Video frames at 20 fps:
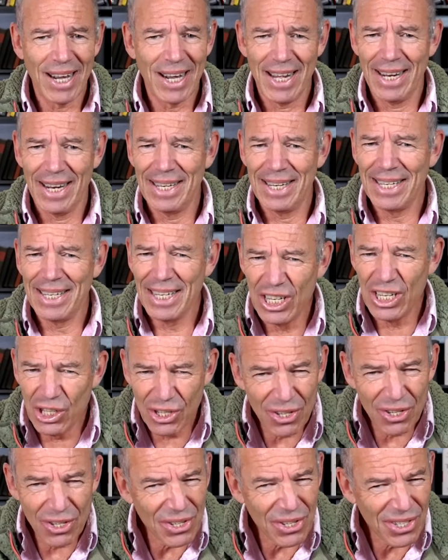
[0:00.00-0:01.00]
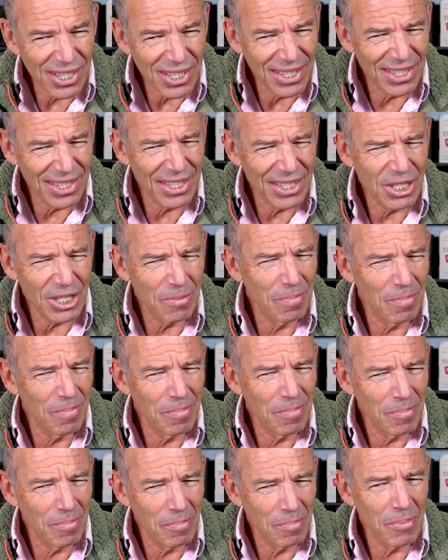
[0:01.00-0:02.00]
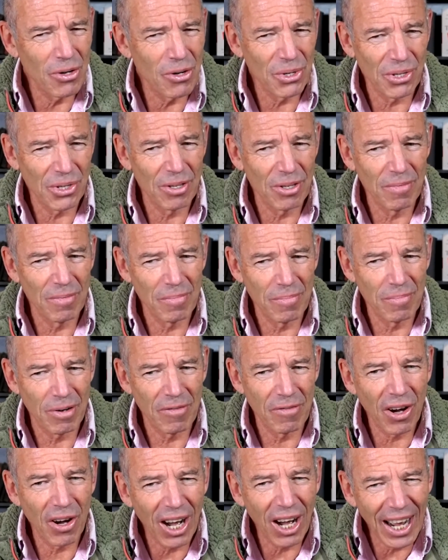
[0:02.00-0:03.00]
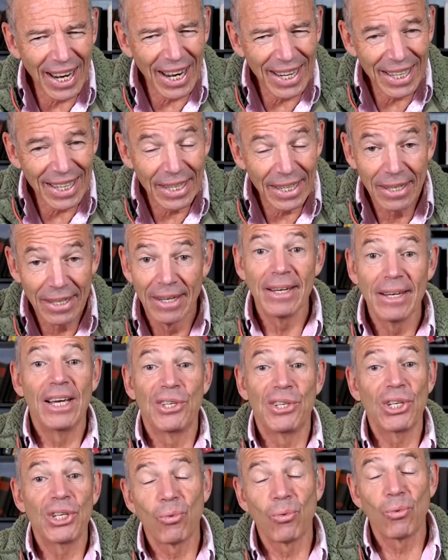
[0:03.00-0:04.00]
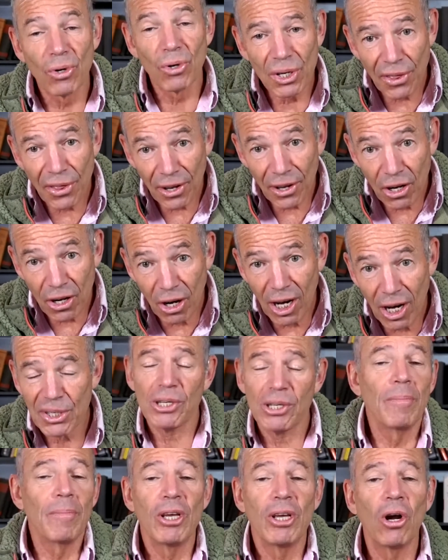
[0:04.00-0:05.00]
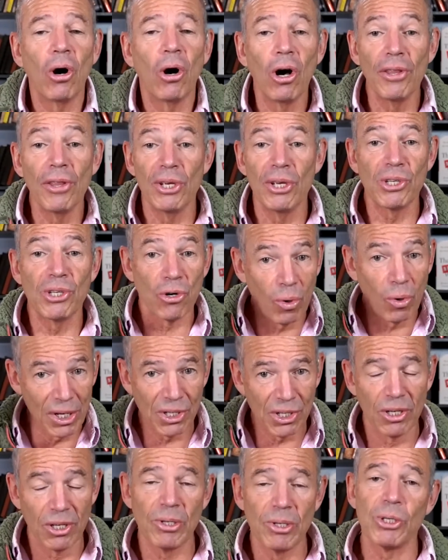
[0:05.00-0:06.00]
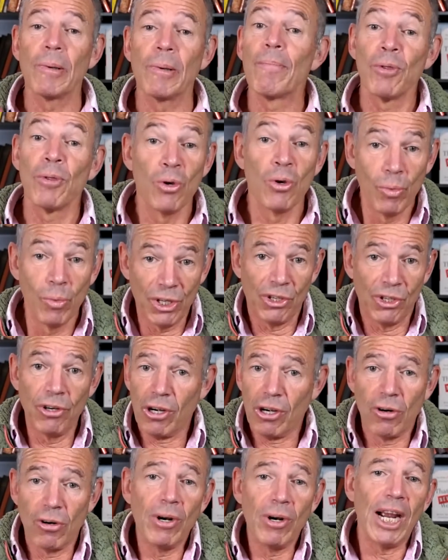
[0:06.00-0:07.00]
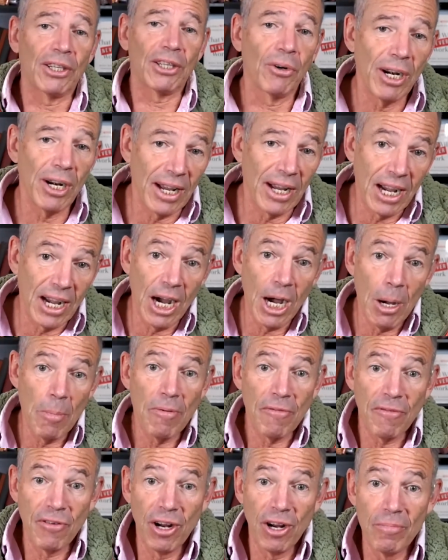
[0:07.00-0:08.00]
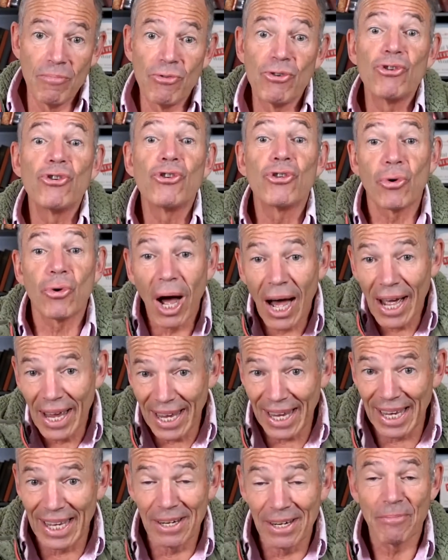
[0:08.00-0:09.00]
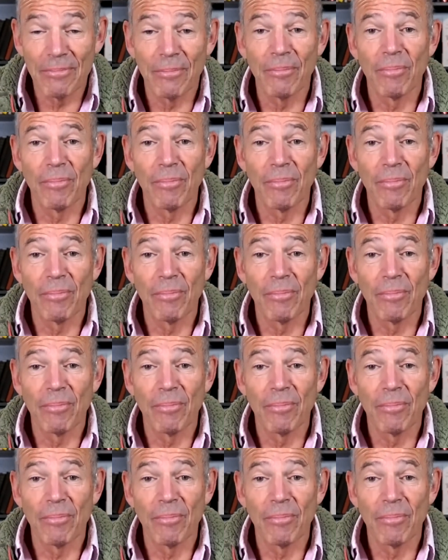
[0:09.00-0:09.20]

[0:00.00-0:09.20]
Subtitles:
kind of teachers does this person provide? Is this worth the cost? I mean, all these questions, which you're correct, are going to come from trying it.